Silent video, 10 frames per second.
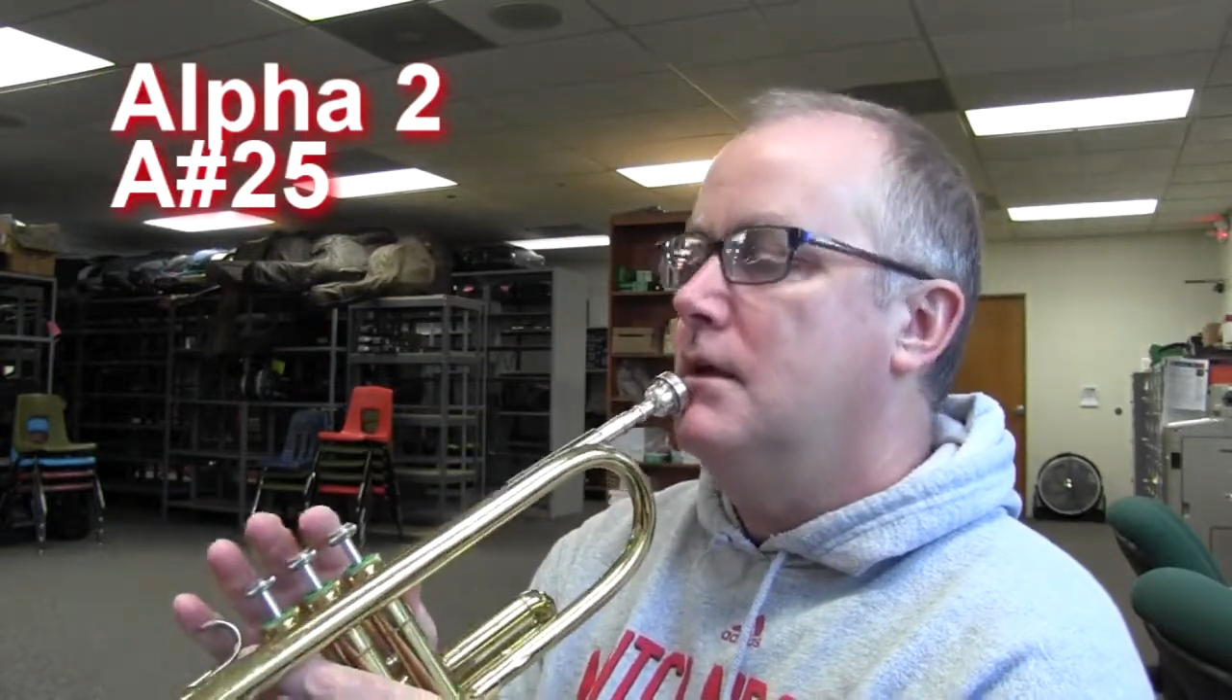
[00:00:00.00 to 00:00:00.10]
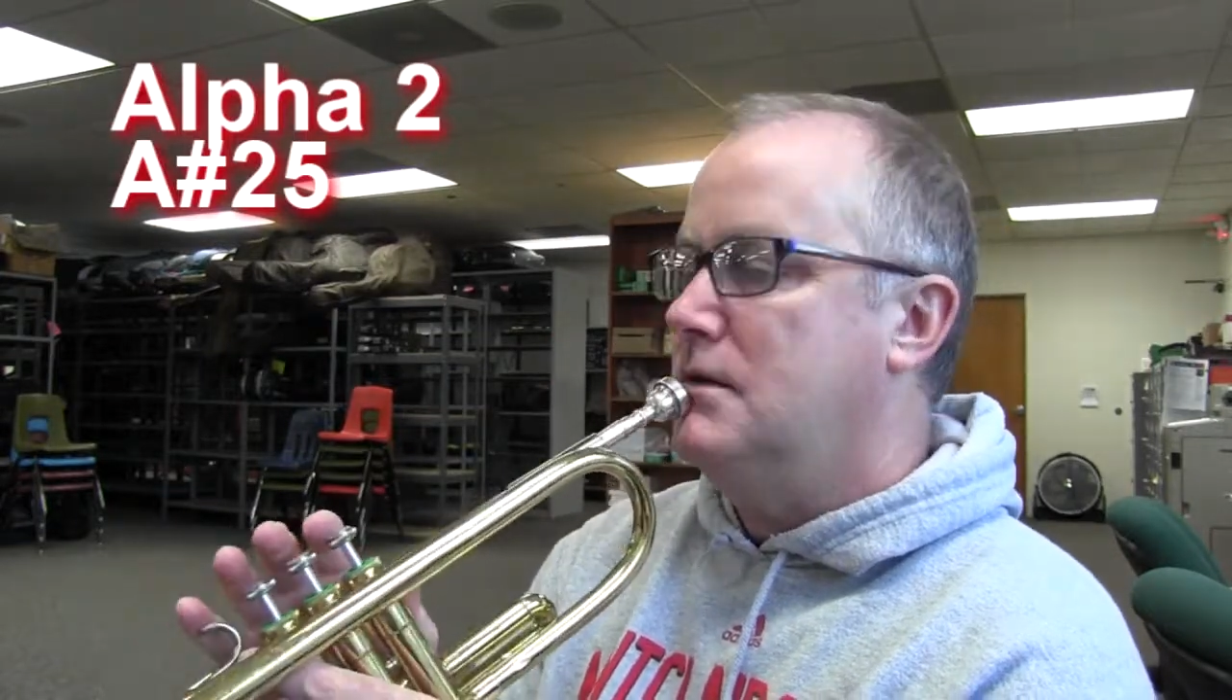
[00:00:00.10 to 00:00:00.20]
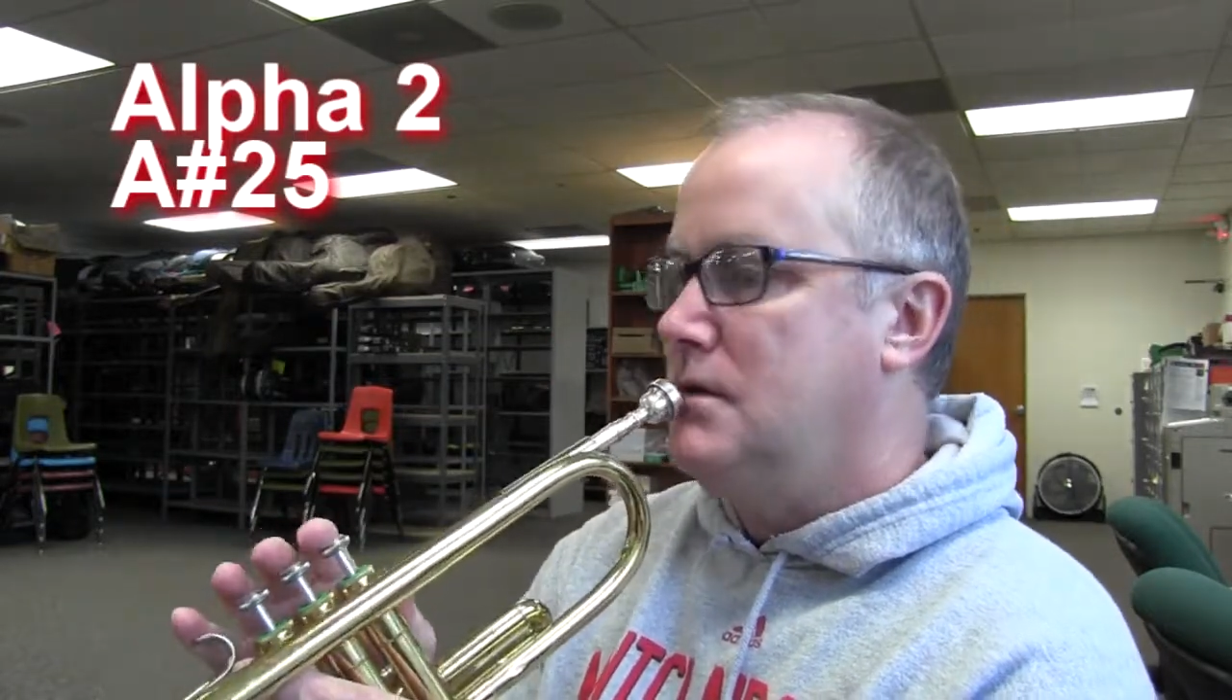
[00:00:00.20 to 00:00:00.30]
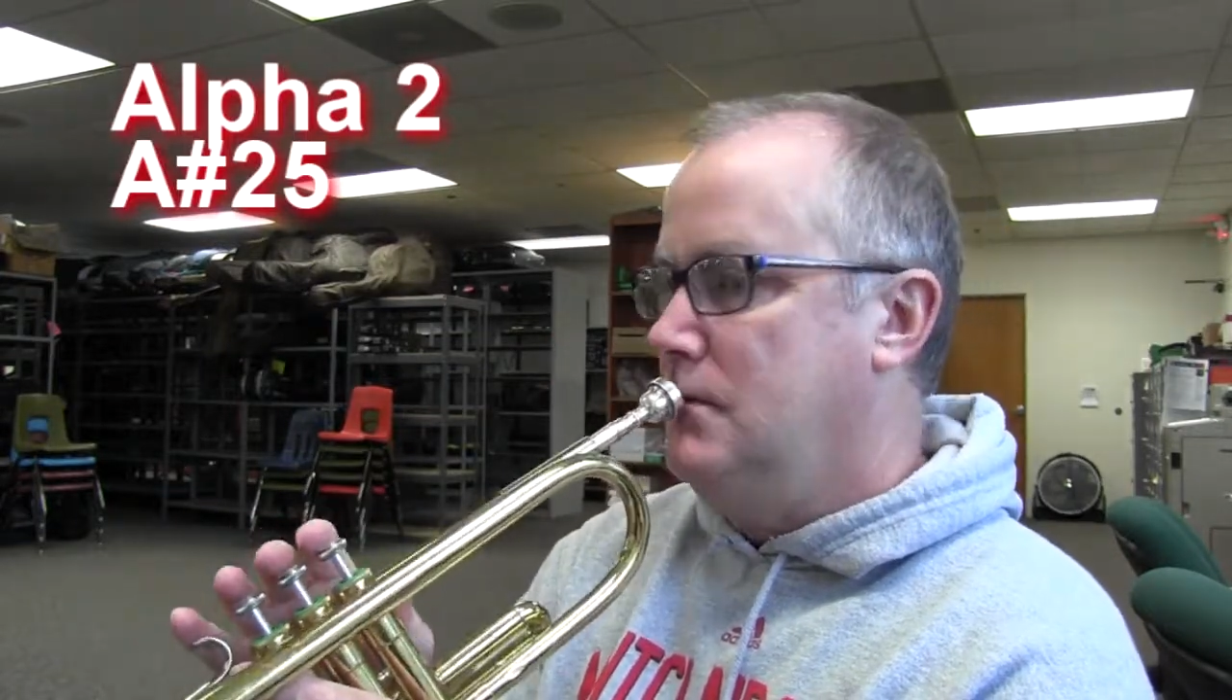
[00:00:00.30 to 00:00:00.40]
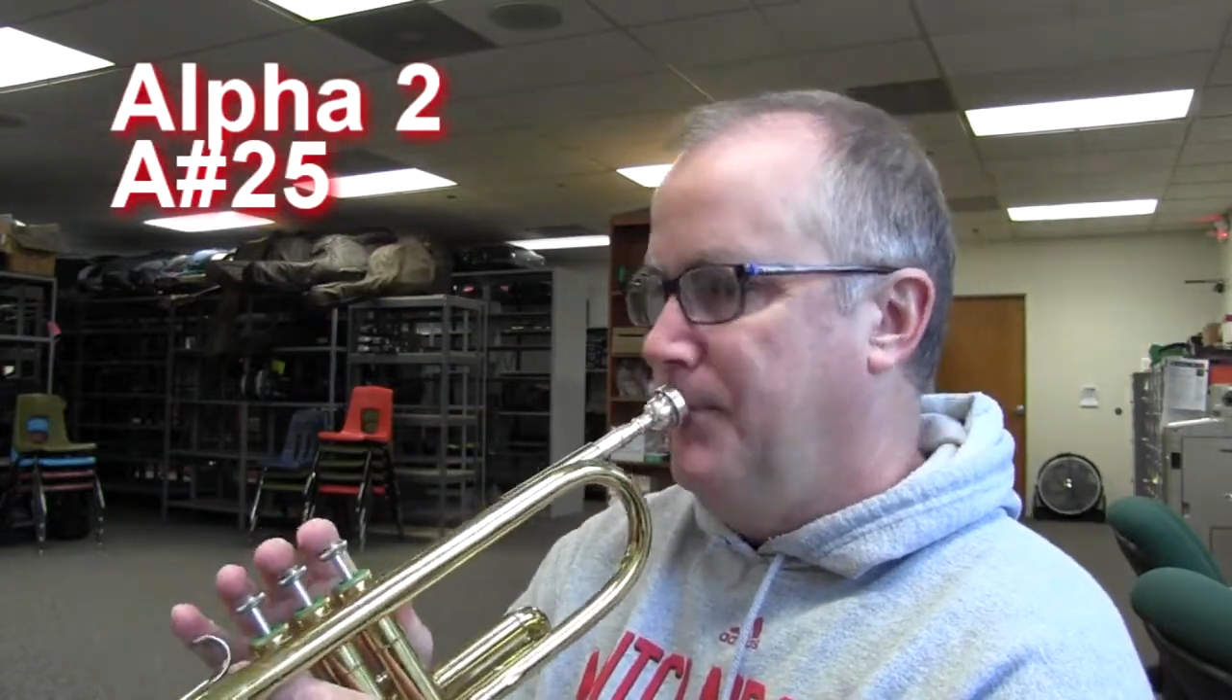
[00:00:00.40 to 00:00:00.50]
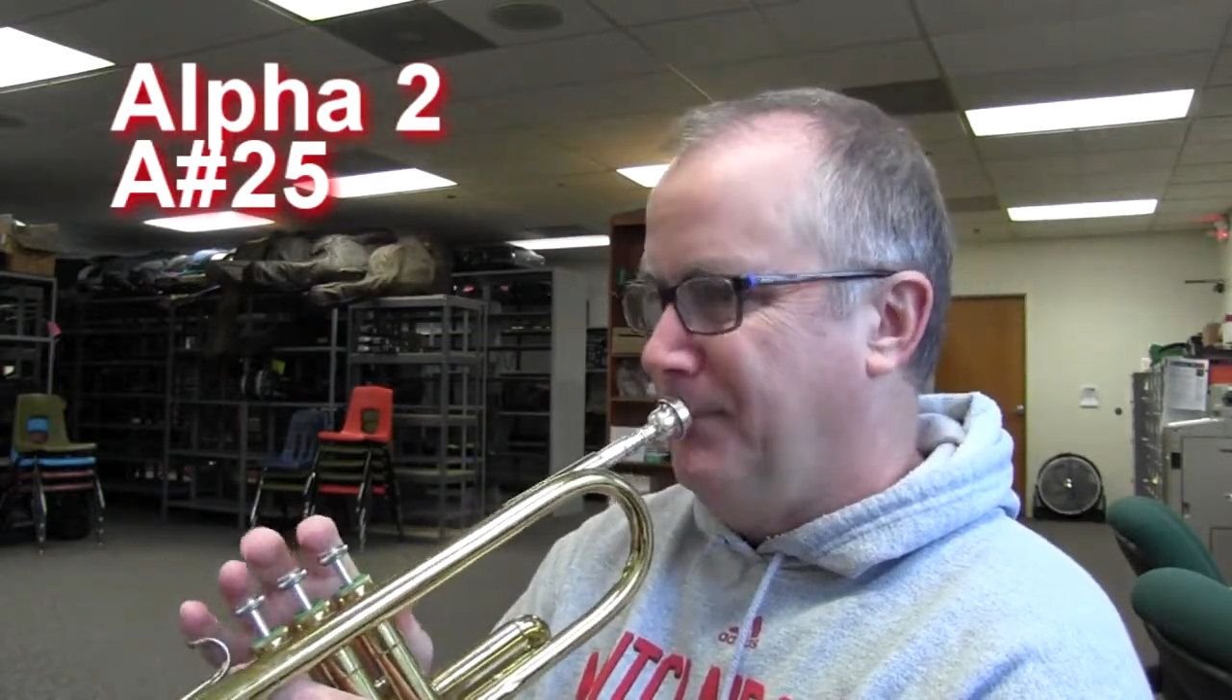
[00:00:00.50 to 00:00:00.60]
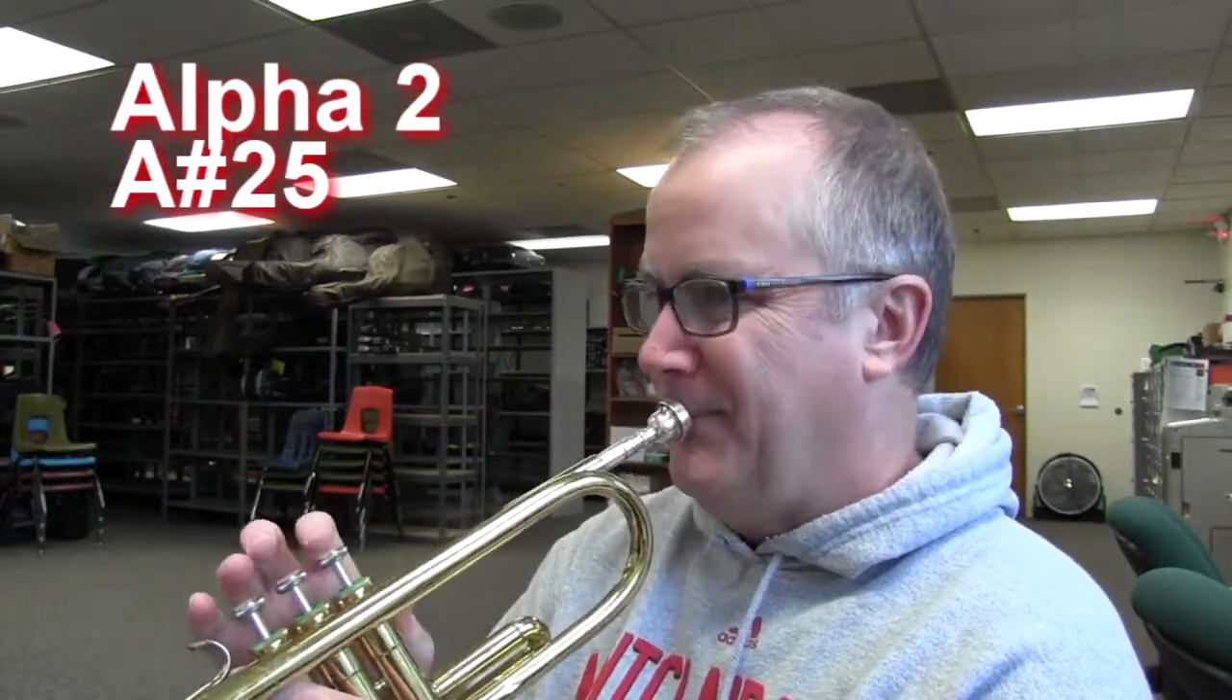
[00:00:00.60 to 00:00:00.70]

a 2,